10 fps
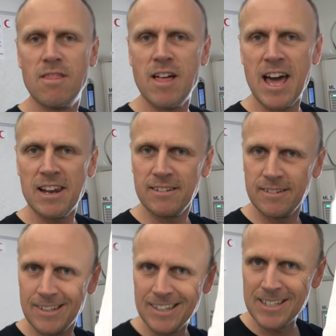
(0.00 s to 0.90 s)
That
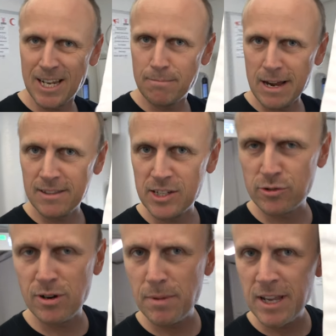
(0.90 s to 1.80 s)
is going to make this
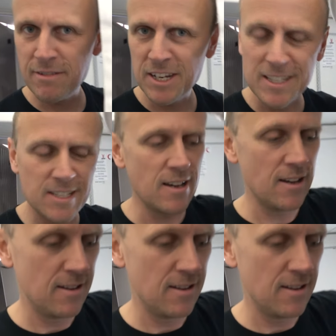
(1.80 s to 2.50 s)
trip even easier.